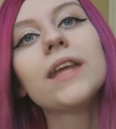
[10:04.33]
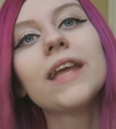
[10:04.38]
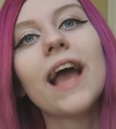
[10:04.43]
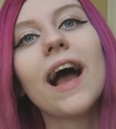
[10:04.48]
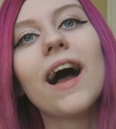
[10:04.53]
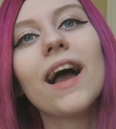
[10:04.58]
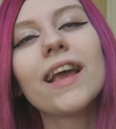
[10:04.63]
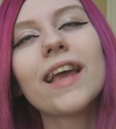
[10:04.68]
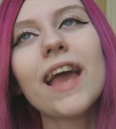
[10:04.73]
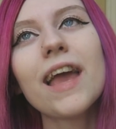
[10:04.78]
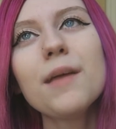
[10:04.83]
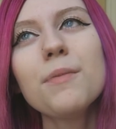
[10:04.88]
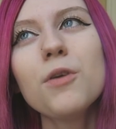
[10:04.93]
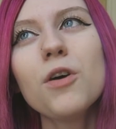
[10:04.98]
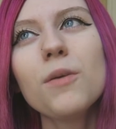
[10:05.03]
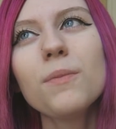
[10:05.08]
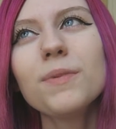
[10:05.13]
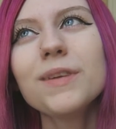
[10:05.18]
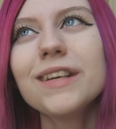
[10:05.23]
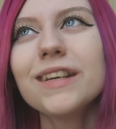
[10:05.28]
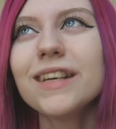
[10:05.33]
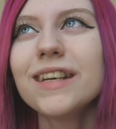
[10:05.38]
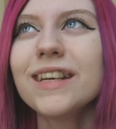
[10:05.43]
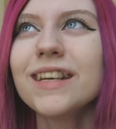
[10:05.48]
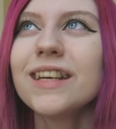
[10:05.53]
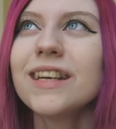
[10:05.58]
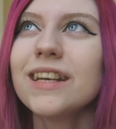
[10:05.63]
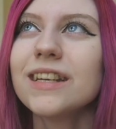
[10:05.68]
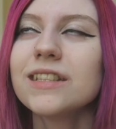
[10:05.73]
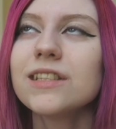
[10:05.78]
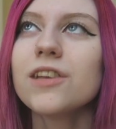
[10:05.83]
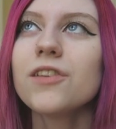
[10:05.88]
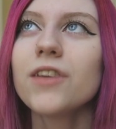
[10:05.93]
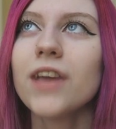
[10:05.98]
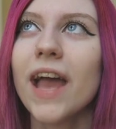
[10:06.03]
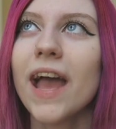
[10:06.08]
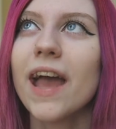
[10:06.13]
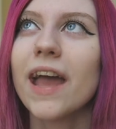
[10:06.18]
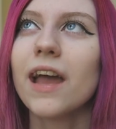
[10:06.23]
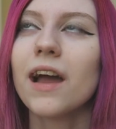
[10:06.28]
Yeah, K-pop, it's
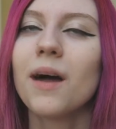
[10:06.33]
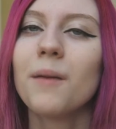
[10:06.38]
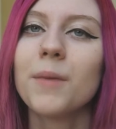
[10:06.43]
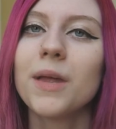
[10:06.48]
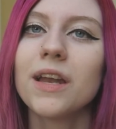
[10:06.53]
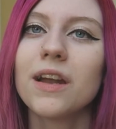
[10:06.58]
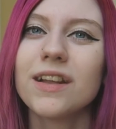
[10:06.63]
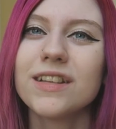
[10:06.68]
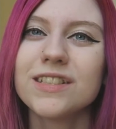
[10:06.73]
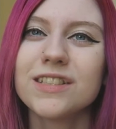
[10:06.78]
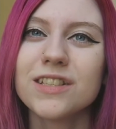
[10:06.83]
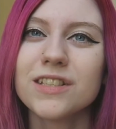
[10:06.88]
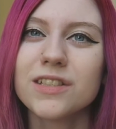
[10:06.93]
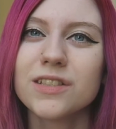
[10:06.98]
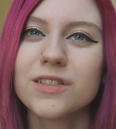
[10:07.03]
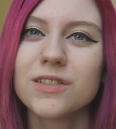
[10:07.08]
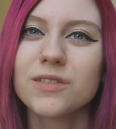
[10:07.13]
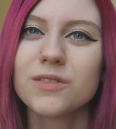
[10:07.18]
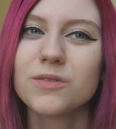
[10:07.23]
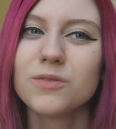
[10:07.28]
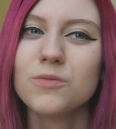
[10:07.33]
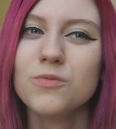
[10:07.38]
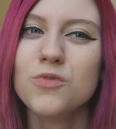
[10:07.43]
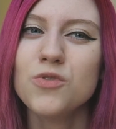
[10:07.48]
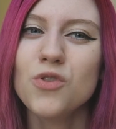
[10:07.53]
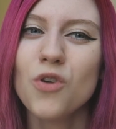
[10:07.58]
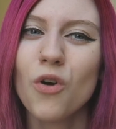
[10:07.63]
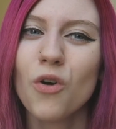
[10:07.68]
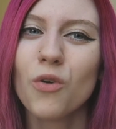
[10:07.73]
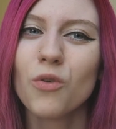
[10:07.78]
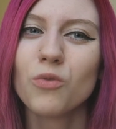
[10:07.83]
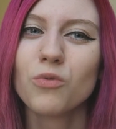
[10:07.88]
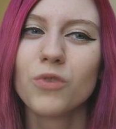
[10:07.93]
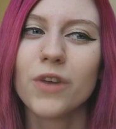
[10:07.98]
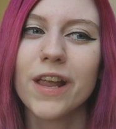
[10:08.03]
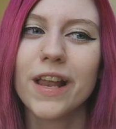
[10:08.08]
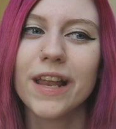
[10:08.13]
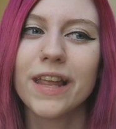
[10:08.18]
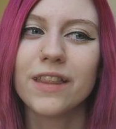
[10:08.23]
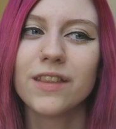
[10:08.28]
okay. I mean, it's just not
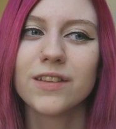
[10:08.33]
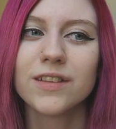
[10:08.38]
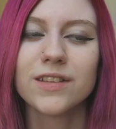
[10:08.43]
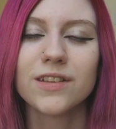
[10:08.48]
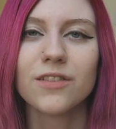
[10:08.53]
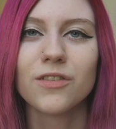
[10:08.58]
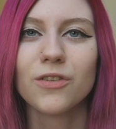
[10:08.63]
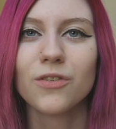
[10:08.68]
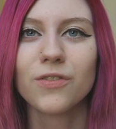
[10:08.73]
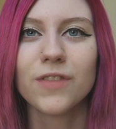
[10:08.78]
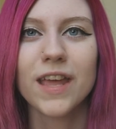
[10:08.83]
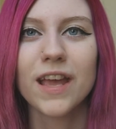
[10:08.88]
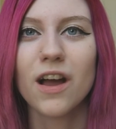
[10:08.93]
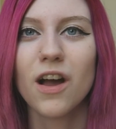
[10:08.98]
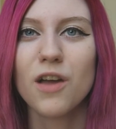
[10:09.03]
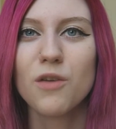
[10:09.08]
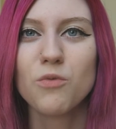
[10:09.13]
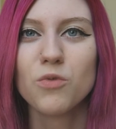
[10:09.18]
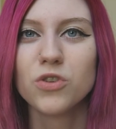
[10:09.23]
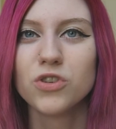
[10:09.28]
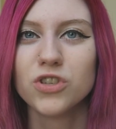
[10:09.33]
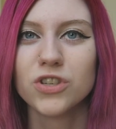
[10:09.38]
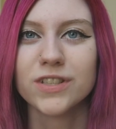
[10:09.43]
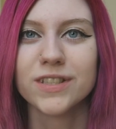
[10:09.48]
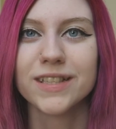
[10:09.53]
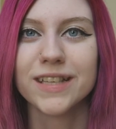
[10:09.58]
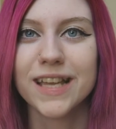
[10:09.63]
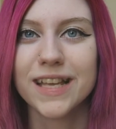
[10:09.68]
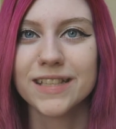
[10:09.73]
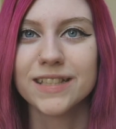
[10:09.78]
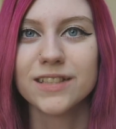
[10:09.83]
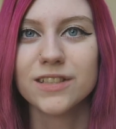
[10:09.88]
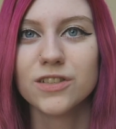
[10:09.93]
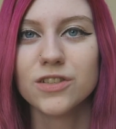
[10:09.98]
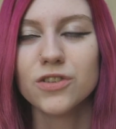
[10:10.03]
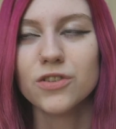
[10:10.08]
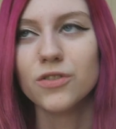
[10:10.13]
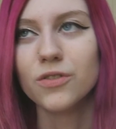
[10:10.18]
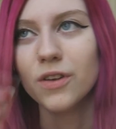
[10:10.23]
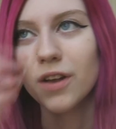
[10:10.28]
really the sort of thing I would just
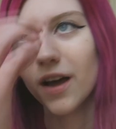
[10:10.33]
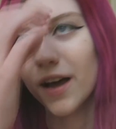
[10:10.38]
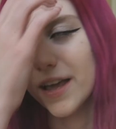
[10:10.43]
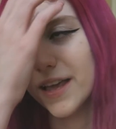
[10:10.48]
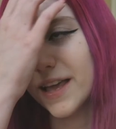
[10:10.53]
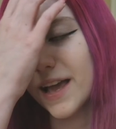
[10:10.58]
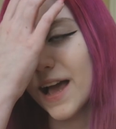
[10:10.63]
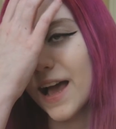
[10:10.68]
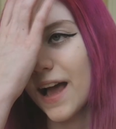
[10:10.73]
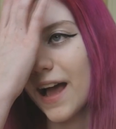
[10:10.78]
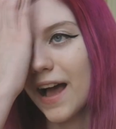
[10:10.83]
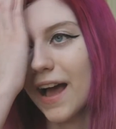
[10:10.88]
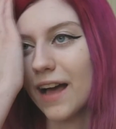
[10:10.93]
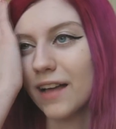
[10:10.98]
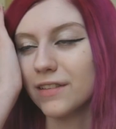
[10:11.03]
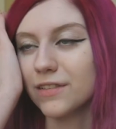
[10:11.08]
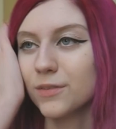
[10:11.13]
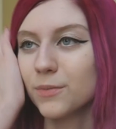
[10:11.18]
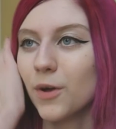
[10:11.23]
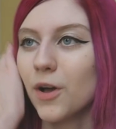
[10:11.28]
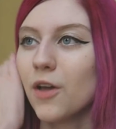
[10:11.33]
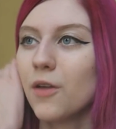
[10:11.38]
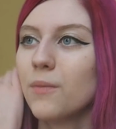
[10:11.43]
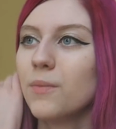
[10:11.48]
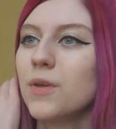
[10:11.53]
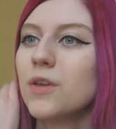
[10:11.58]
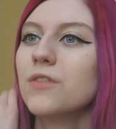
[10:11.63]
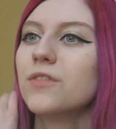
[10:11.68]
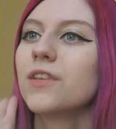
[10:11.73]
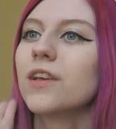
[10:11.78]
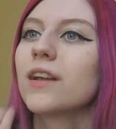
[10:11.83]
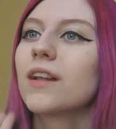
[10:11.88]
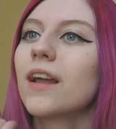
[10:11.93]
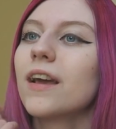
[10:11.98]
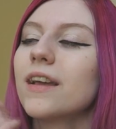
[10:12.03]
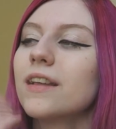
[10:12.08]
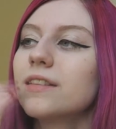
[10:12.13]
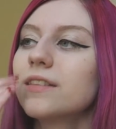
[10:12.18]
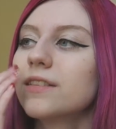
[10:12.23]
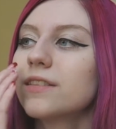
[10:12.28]
listen to like as my own music.
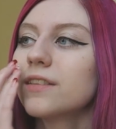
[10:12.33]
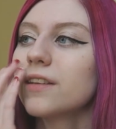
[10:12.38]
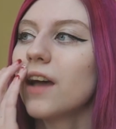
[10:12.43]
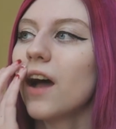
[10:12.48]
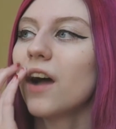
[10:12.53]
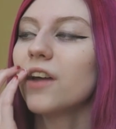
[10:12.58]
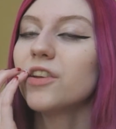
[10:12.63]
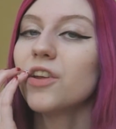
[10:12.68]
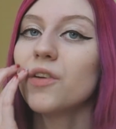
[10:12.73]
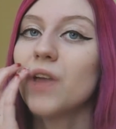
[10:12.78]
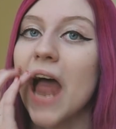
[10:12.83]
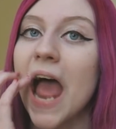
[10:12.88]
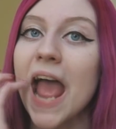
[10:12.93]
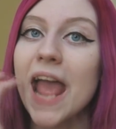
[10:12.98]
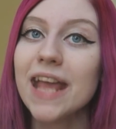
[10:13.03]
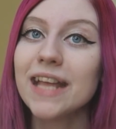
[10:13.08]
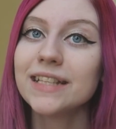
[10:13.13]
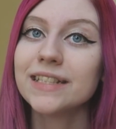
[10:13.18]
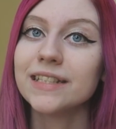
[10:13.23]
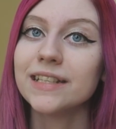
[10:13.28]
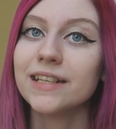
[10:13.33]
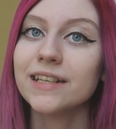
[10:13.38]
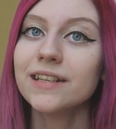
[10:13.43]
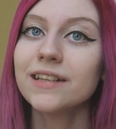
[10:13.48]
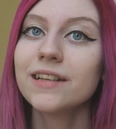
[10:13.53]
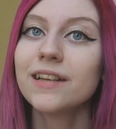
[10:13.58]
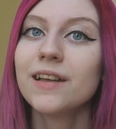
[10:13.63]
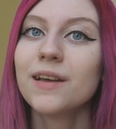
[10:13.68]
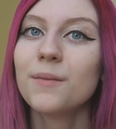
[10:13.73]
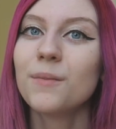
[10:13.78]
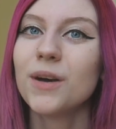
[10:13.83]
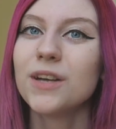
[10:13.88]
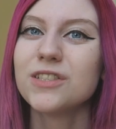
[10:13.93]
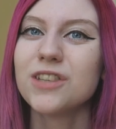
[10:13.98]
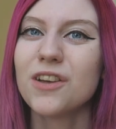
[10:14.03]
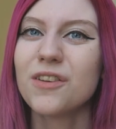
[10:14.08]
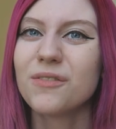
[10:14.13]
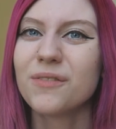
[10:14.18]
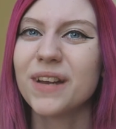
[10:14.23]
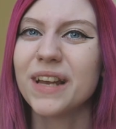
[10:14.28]
Like I don't hate it, but I
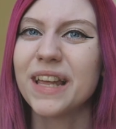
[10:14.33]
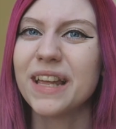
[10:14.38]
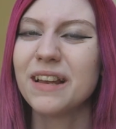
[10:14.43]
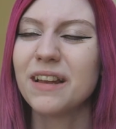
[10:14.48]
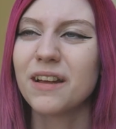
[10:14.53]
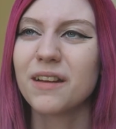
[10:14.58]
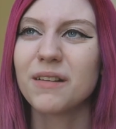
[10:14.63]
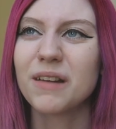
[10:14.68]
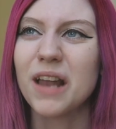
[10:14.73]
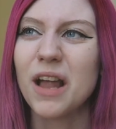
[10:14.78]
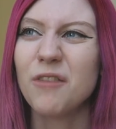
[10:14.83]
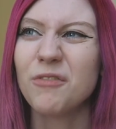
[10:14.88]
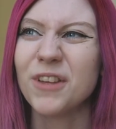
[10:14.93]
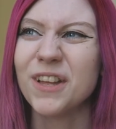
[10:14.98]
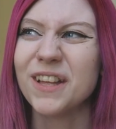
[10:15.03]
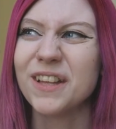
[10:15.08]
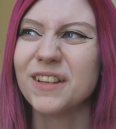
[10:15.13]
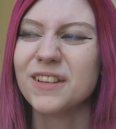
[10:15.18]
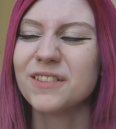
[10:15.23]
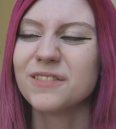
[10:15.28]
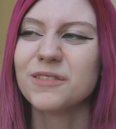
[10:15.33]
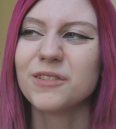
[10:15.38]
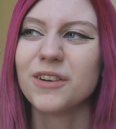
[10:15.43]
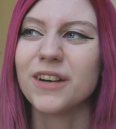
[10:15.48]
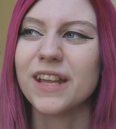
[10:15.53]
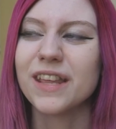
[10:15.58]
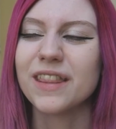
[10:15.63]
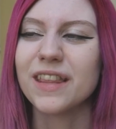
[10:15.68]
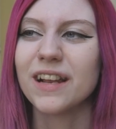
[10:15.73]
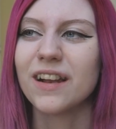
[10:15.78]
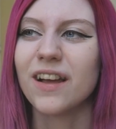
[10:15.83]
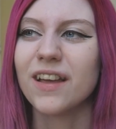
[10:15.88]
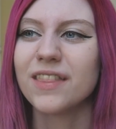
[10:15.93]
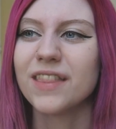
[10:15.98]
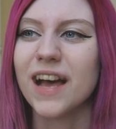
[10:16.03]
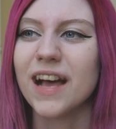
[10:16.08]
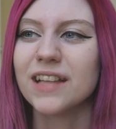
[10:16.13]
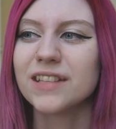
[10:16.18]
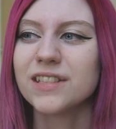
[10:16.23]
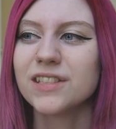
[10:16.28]
don't really like love it or anything
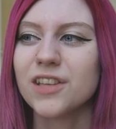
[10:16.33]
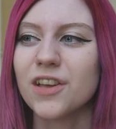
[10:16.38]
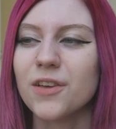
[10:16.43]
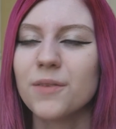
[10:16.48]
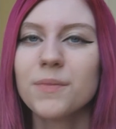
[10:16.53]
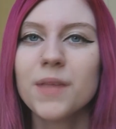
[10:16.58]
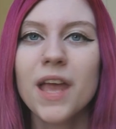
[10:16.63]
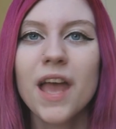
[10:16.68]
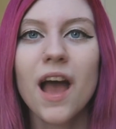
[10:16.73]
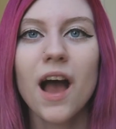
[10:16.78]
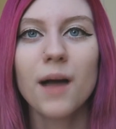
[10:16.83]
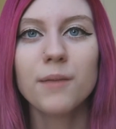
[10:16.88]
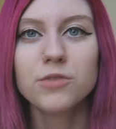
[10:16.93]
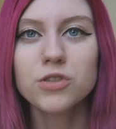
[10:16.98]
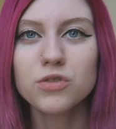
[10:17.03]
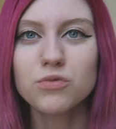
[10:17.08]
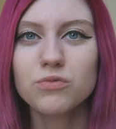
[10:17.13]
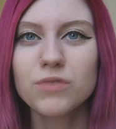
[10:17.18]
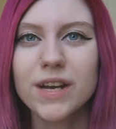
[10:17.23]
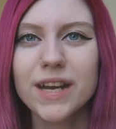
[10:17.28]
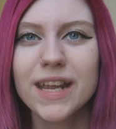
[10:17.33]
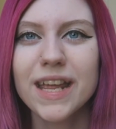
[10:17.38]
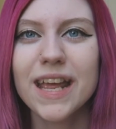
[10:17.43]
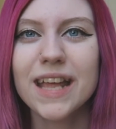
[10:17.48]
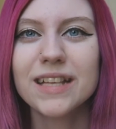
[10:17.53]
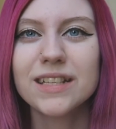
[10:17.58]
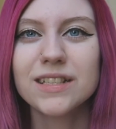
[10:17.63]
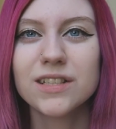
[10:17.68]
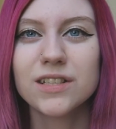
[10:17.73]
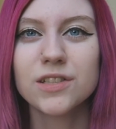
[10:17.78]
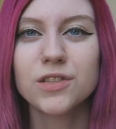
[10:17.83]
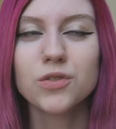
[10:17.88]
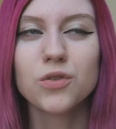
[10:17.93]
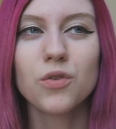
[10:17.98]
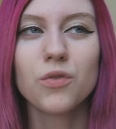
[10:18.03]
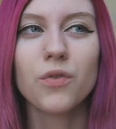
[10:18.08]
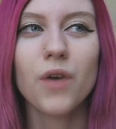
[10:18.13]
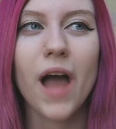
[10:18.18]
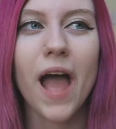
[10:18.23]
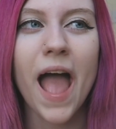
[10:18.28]
like that. So I'm just really into
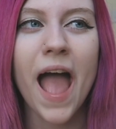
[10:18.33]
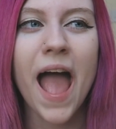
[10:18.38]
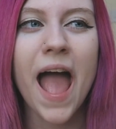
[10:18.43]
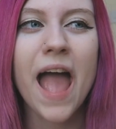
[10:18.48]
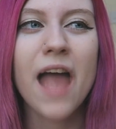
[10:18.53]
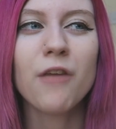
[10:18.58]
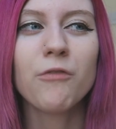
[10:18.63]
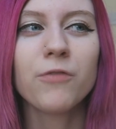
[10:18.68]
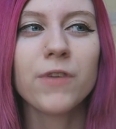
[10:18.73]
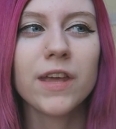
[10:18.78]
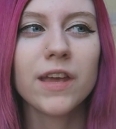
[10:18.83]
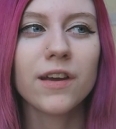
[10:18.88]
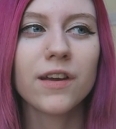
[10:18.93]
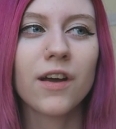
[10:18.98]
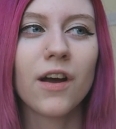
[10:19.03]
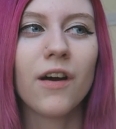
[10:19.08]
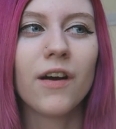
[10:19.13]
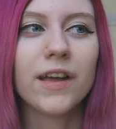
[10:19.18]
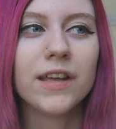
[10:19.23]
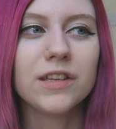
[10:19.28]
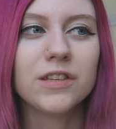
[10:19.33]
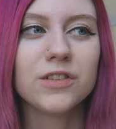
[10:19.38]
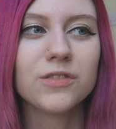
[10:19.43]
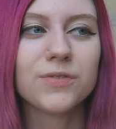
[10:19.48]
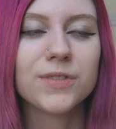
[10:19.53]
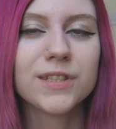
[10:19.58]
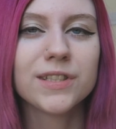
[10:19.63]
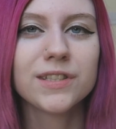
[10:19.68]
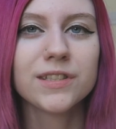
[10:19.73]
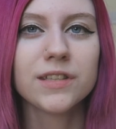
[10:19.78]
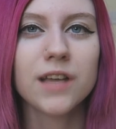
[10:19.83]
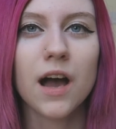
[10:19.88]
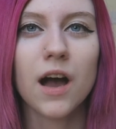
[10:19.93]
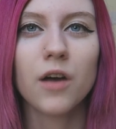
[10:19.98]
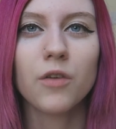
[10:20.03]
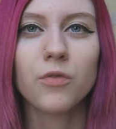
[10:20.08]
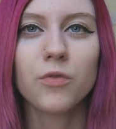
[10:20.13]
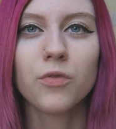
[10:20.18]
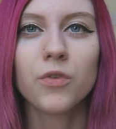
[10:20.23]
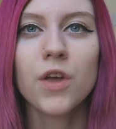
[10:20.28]
sort of heavier kind of
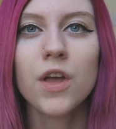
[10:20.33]
stuff.